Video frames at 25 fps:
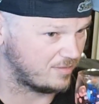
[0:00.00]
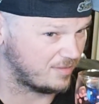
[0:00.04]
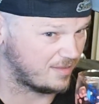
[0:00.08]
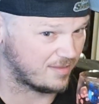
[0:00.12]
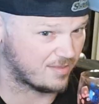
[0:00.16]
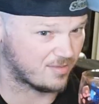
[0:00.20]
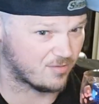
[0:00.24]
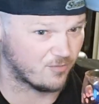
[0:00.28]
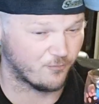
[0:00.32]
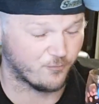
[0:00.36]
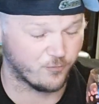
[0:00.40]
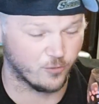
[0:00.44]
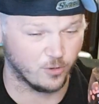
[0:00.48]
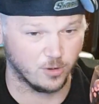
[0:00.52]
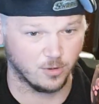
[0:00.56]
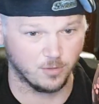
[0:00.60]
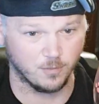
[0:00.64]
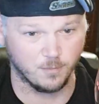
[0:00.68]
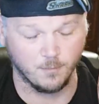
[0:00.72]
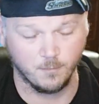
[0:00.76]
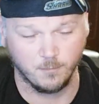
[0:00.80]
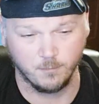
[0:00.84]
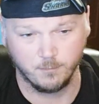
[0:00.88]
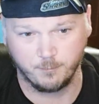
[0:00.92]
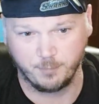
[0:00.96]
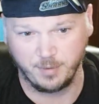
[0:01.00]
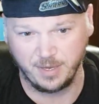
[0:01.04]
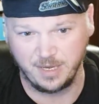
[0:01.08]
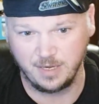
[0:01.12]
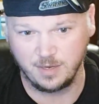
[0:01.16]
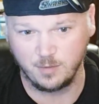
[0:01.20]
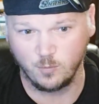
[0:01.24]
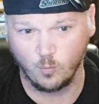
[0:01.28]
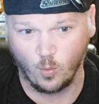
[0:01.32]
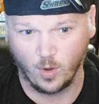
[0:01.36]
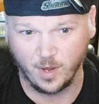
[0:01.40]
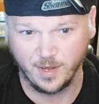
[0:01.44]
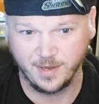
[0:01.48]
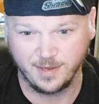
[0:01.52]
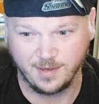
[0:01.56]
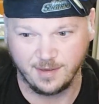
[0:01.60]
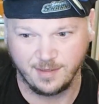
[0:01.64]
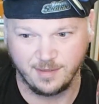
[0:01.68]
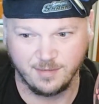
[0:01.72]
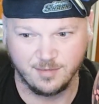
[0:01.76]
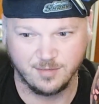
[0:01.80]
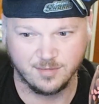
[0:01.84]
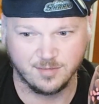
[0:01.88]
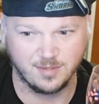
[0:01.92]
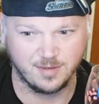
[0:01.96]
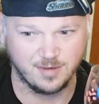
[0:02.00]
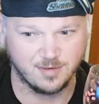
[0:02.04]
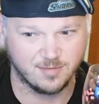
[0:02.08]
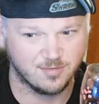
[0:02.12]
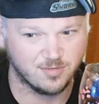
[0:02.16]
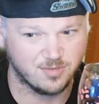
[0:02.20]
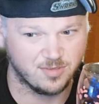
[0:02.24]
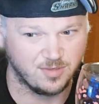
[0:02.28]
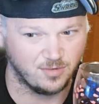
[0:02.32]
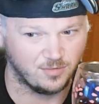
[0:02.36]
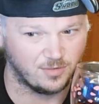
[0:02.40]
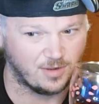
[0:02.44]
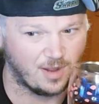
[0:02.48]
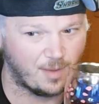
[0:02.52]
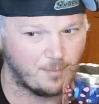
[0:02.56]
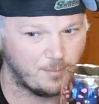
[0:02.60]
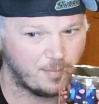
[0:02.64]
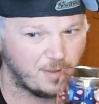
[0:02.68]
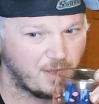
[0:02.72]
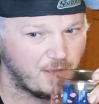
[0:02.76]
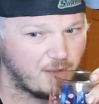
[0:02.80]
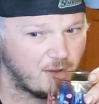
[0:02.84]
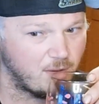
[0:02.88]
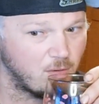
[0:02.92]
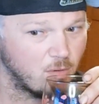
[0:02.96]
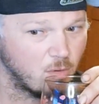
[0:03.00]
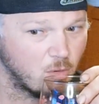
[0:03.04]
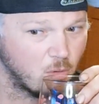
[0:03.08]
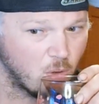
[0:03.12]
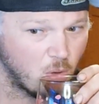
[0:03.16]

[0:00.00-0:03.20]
This for being what it is, it's still not bad.